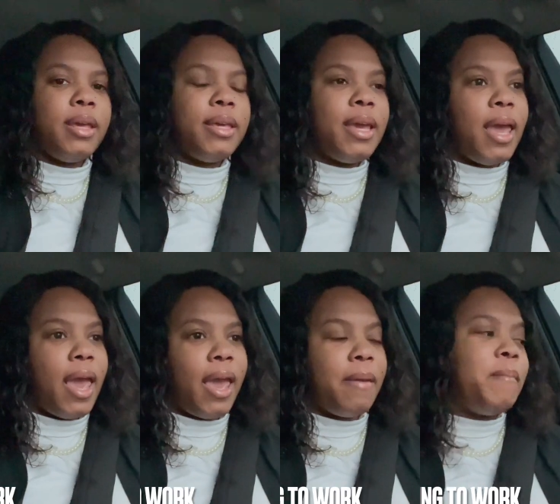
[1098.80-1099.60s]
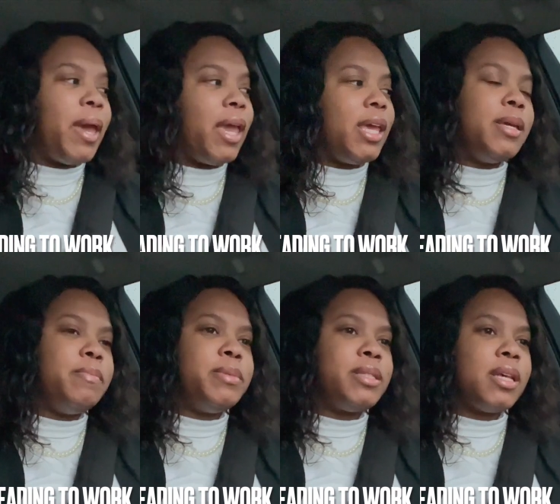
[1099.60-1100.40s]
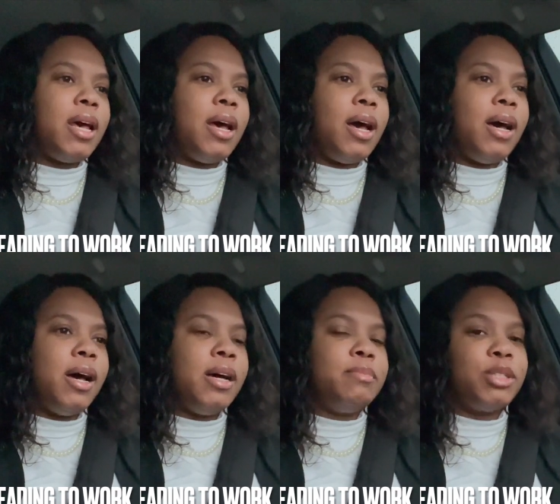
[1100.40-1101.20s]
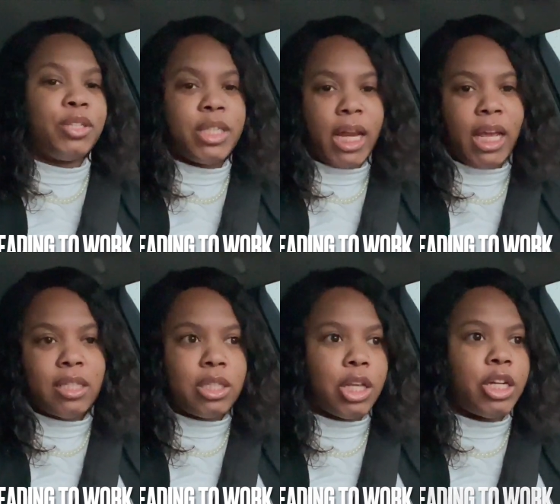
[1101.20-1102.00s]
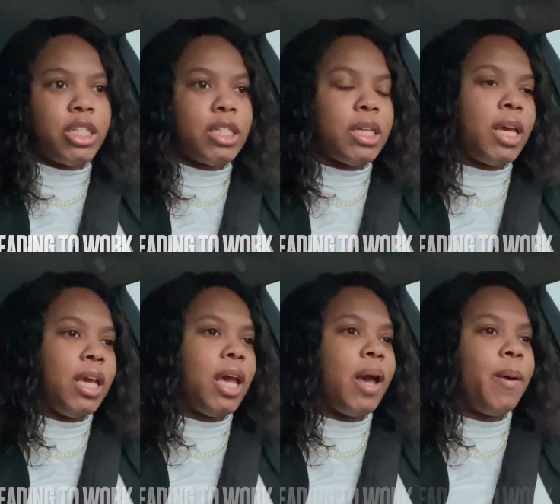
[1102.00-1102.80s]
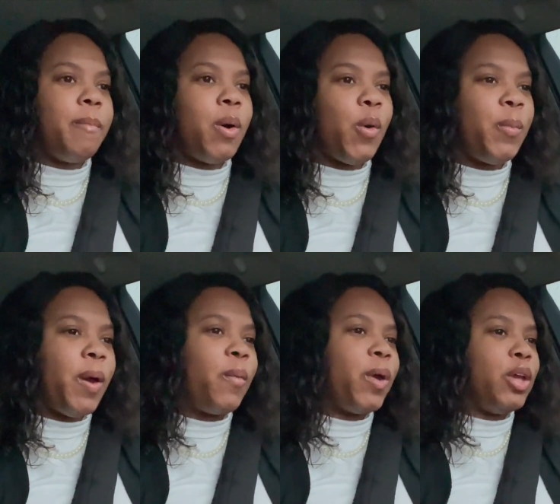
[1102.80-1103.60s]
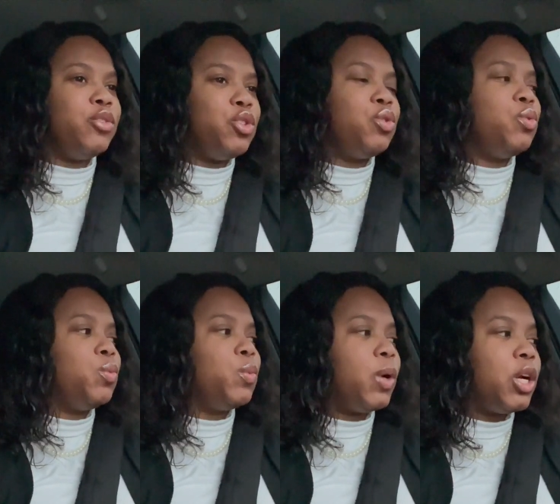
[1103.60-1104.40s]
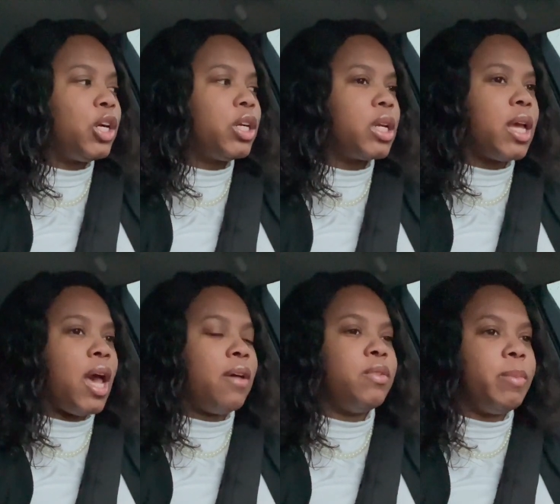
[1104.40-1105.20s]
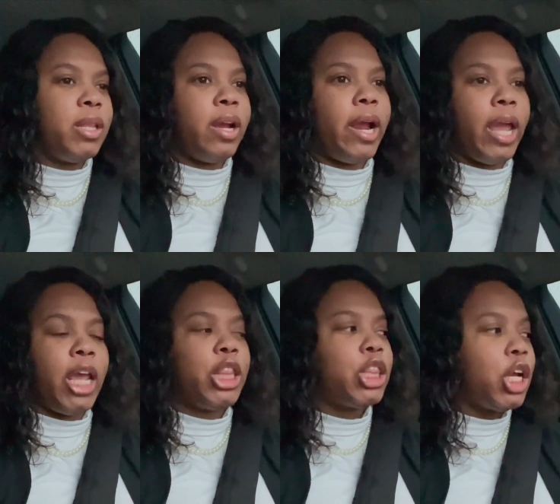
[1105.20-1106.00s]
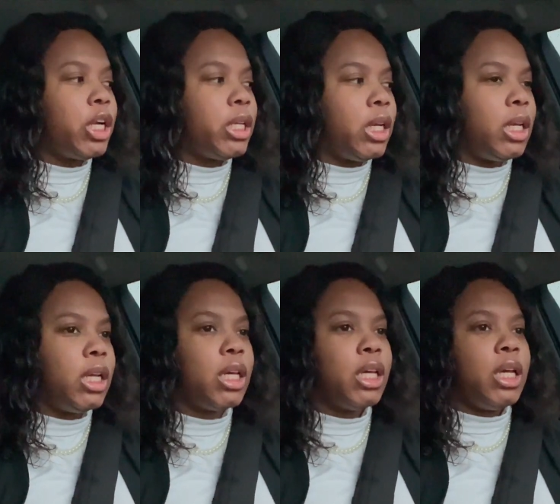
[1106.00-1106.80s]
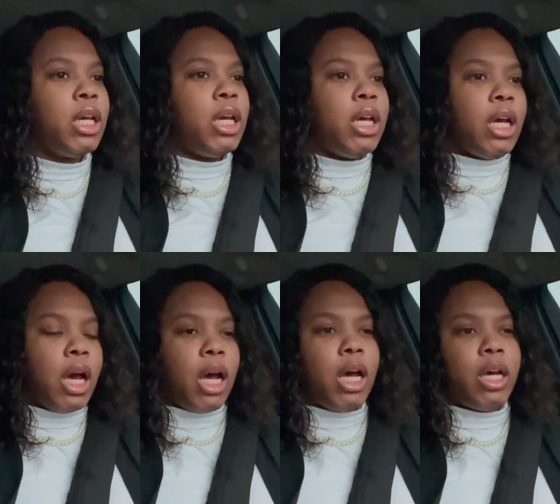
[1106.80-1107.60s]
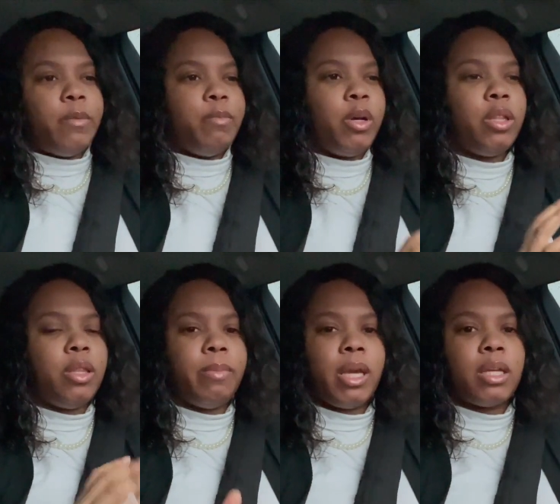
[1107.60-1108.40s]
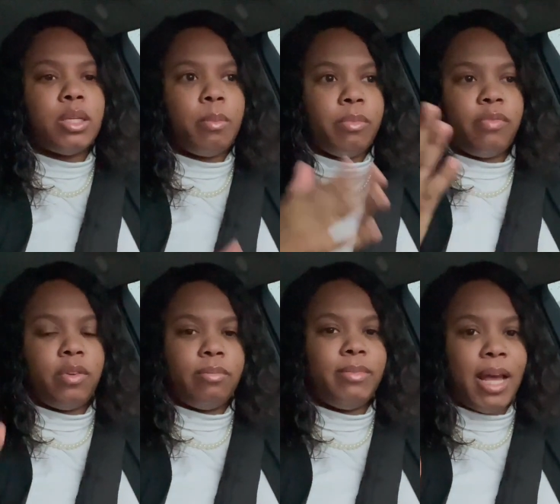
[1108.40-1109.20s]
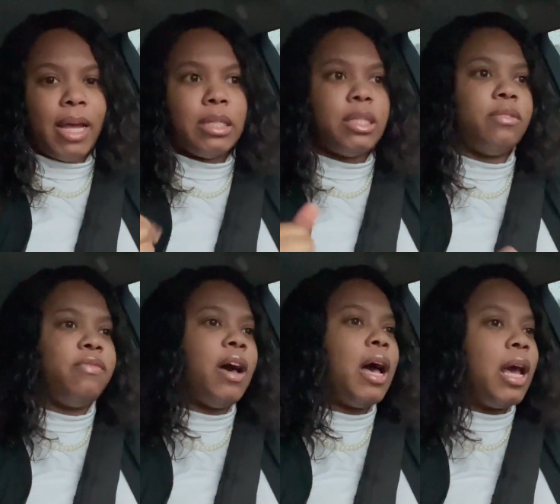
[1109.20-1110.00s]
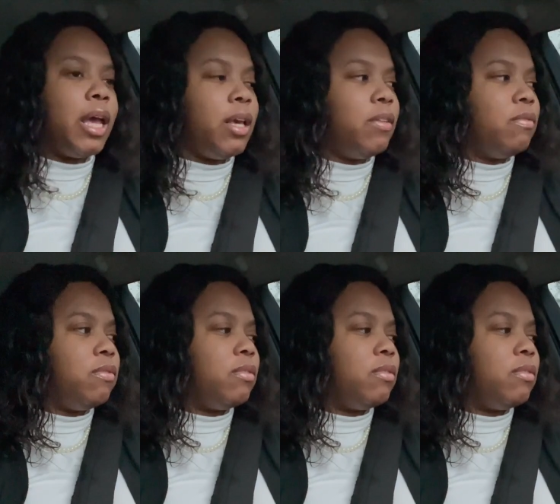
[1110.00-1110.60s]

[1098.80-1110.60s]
Hey babes. Um, so today is Thursday. I'm on my way to work. I have to be there at 8:30. Um, the bank is open from 9 to 5